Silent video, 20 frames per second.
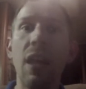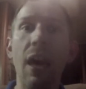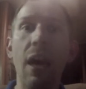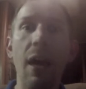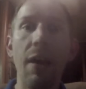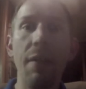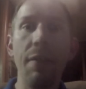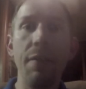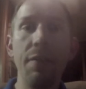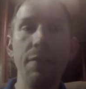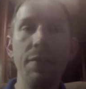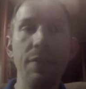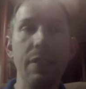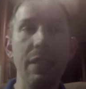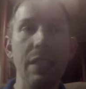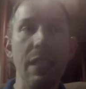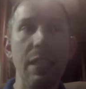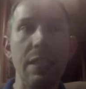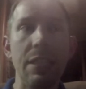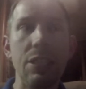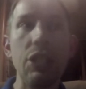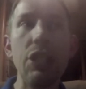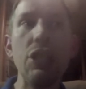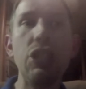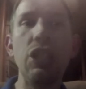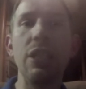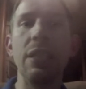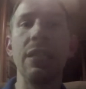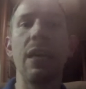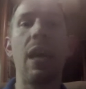love
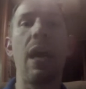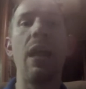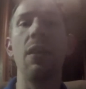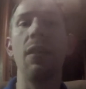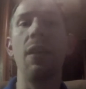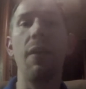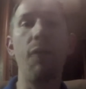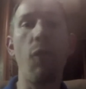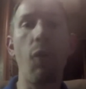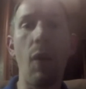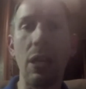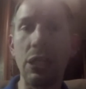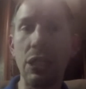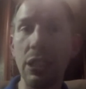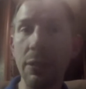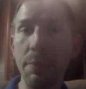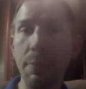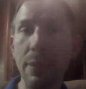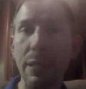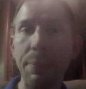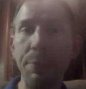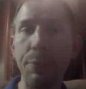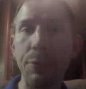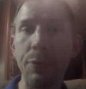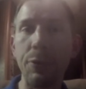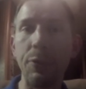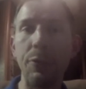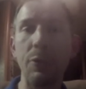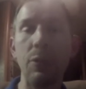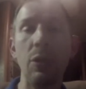teaching. I love watching
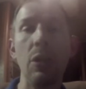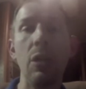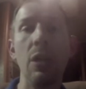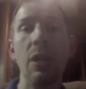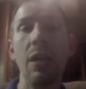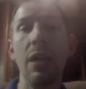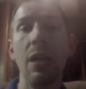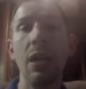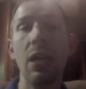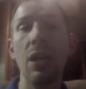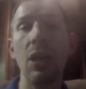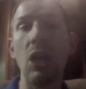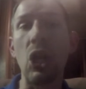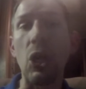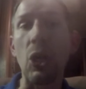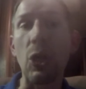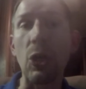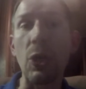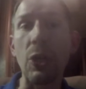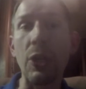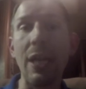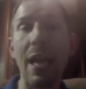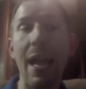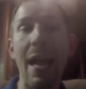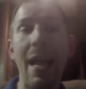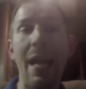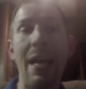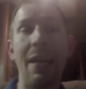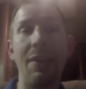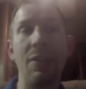people learn
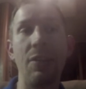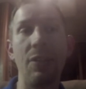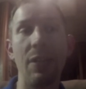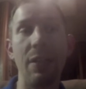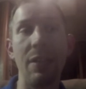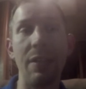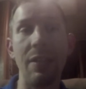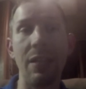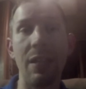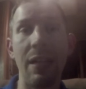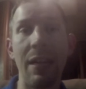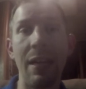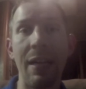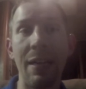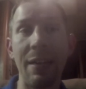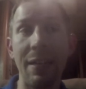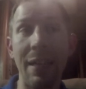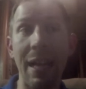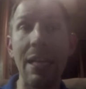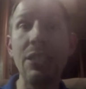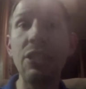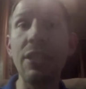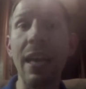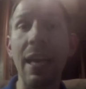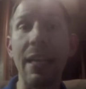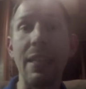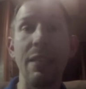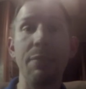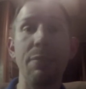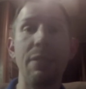and uh,
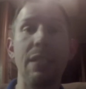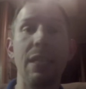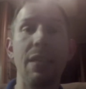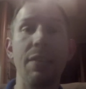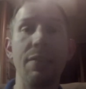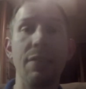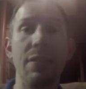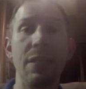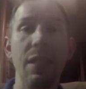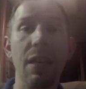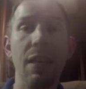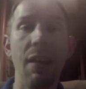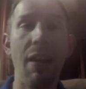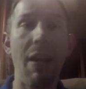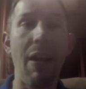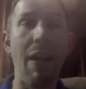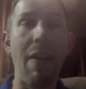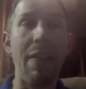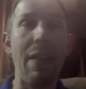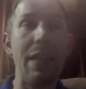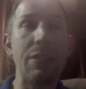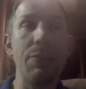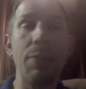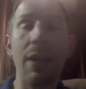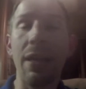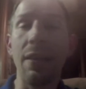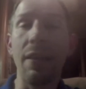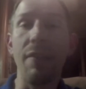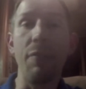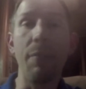educate themselves. Uh, that's
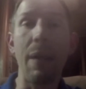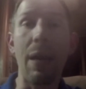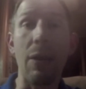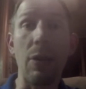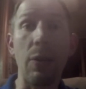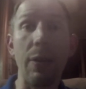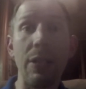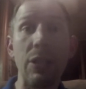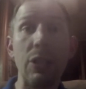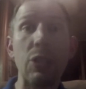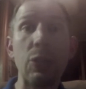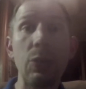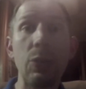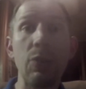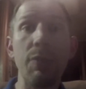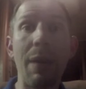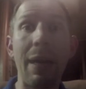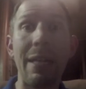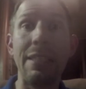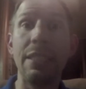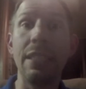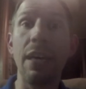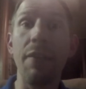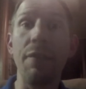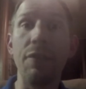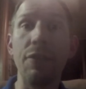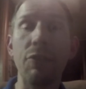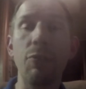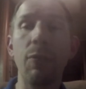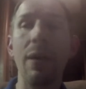what I love about going to school
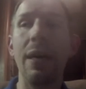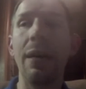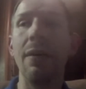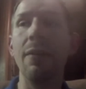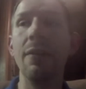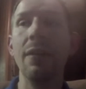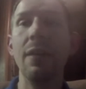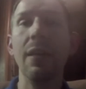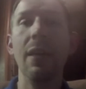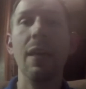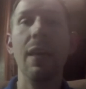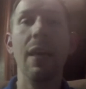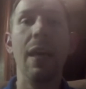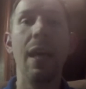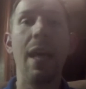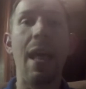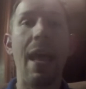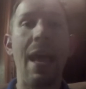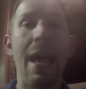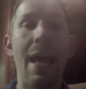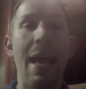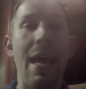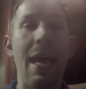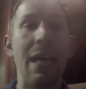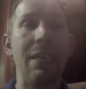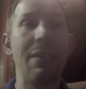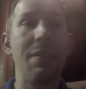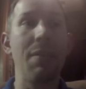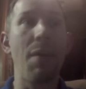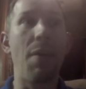myself as well.
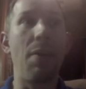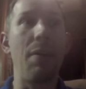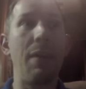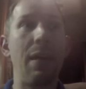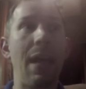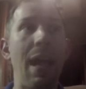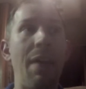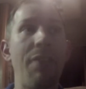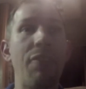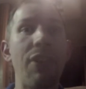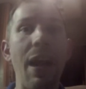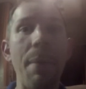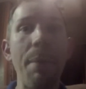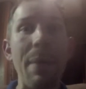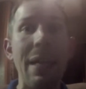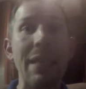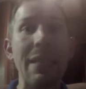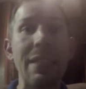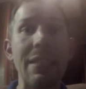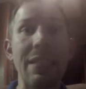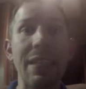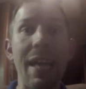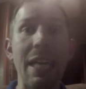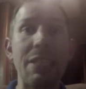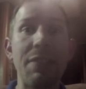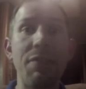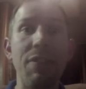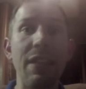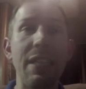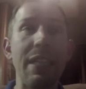And after I made this
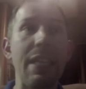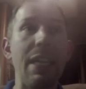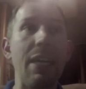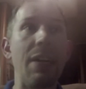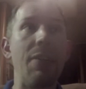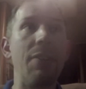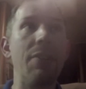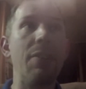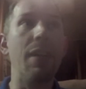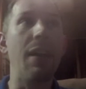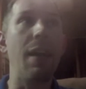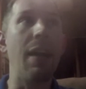last video,